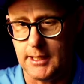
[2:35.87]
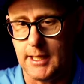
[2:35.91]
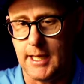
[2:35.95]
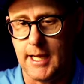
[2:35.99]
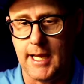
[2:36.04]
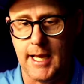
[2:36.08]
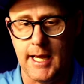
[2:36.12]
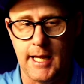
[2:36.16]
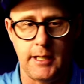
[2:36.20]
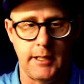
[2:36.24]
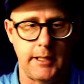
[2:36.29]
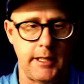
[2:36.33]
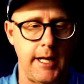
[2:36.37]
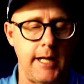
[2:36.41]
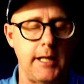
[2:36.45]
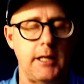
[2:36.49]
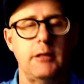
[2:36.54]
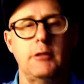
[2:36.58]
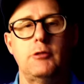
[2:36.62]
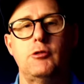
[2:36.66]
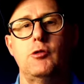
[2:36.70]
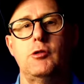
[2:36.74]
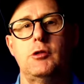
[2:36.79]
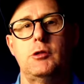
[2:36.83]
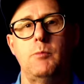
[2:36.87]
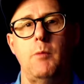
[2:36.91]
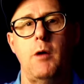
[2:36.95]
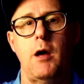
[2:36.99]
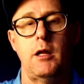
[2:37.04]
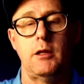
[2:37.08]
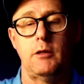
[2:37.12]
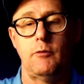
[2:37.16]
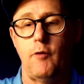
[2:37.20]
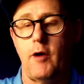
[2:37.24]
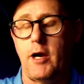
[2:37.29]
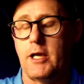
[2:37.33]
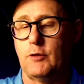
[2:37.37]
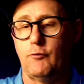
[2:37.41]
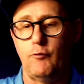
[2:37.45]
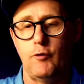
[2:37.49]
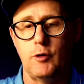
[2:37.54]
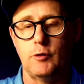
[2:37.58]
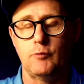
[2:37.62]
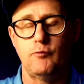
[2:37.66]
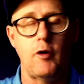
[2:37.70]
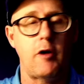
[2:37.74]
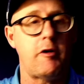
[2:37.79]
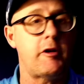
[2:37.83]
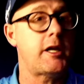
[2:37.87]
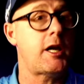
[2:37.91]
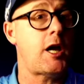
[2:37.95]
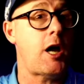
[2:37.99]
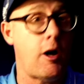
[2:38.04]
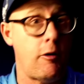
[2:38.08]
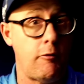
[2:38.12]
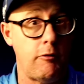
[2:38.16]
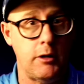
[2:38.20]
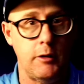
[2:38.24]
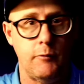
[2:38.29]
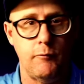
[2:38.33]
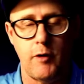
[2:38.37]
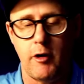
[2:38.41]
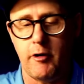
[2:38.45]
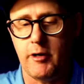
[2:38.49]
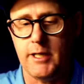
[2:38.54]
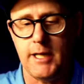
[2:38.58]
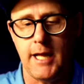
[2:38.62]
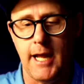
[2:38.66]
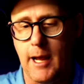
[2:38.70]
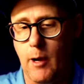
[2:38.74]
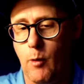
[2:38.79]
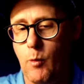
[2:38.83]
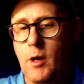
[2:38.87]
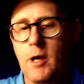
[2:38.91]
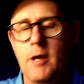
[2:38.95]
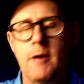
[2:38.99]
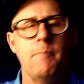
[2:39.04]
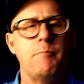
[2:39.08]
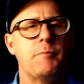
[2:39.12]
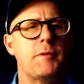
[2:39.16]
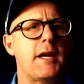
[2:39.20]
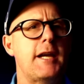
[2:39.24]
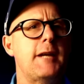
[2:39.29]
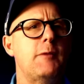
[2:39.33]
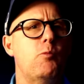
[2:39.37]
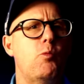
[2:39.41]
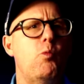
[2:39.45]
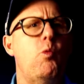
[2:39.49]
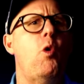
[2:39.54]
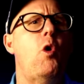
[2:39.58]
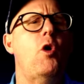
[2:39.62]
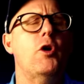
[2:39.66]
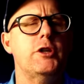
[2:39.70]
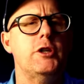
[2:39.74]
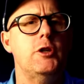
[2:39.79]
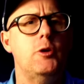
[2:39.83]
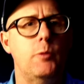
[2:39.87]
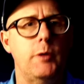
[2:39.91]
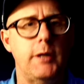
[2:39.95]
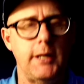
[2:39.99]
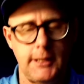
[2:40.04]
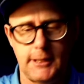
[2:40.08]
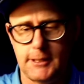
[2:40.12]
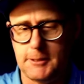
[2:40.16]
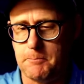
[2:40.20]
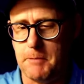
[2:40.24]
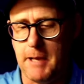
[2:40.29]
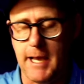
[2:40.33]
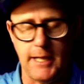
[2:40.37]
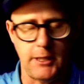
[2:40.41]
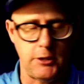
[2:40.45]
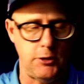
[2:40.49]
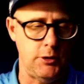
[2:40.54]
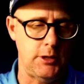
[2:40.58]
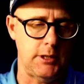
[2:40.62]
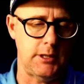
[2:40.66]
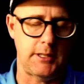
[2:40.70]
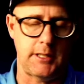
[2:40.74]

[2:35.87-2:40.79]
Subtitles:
and connecting to a smart device feels very current, very now, what you would expect. You just